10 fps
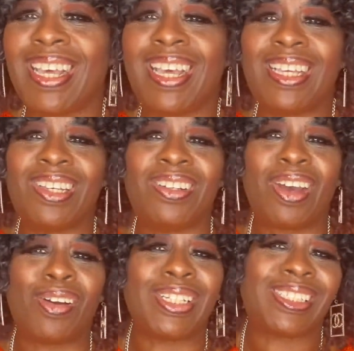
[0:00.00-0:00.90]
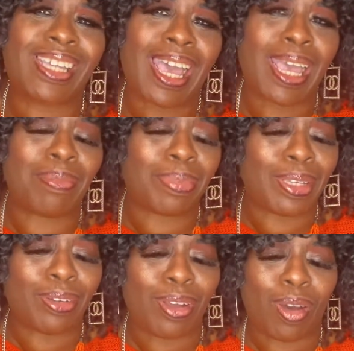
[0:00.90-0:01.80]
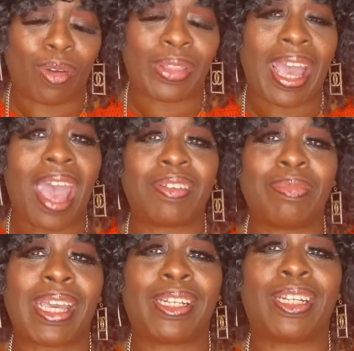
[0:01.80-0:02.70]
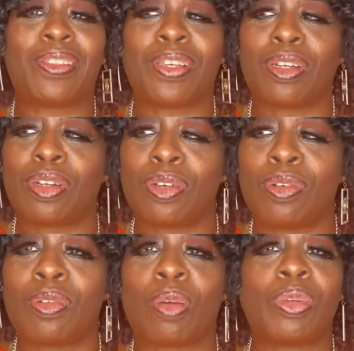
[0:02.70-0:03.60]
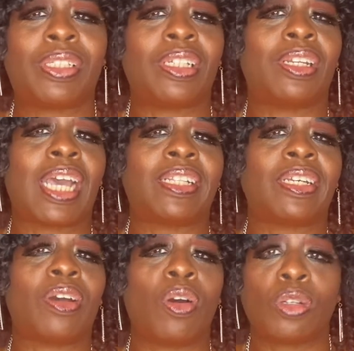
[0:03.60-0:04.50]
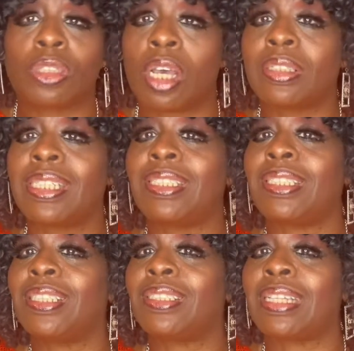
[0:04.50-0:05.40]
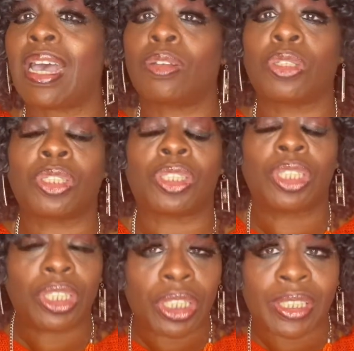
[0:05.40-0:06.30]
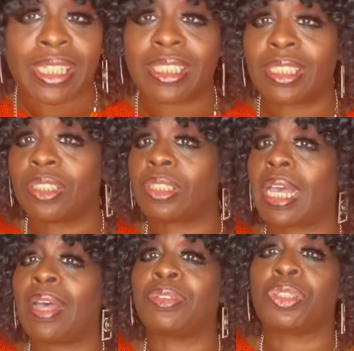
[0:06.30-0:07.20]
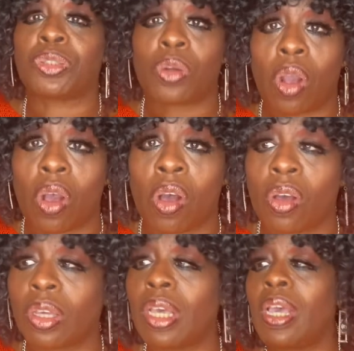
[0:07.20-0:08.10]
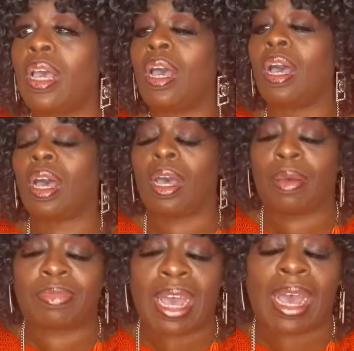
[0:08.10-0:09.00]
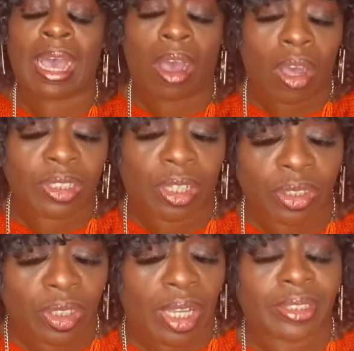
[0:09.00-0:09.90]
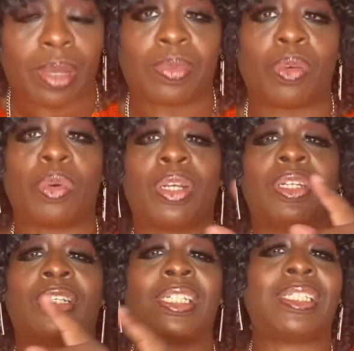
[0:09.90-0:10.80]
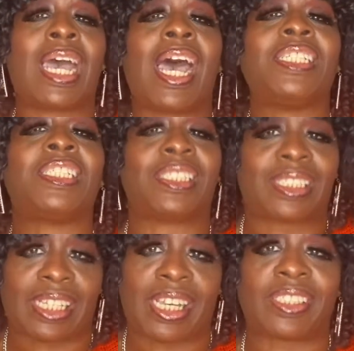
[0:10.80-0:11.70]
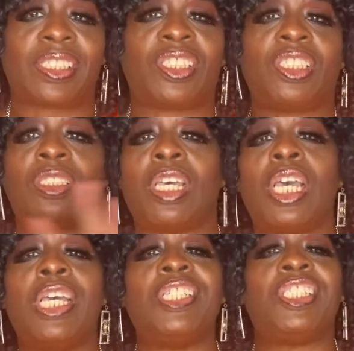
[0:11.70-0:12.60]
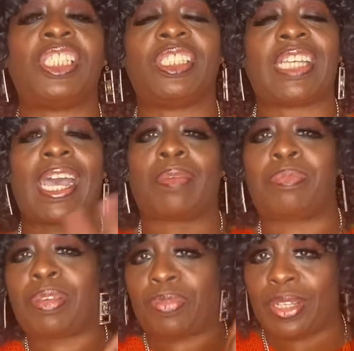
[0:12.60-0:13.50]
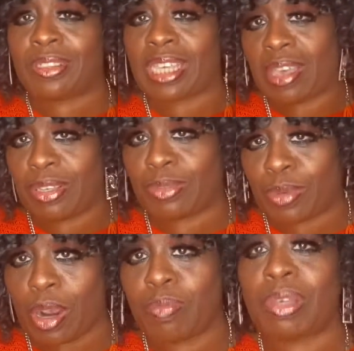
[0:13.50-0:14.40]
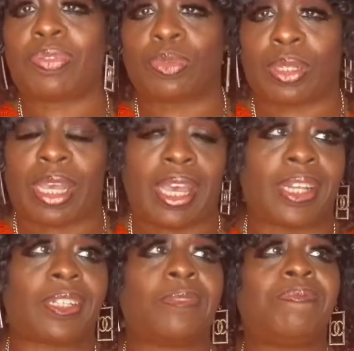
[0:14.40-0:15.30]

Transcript: Xscape, they haven't made anything new, and we still like their old songs. They still sound good. They still sound strong. Now, I also saw something where Latasha says, she's got a beef. Her beef is with Candy.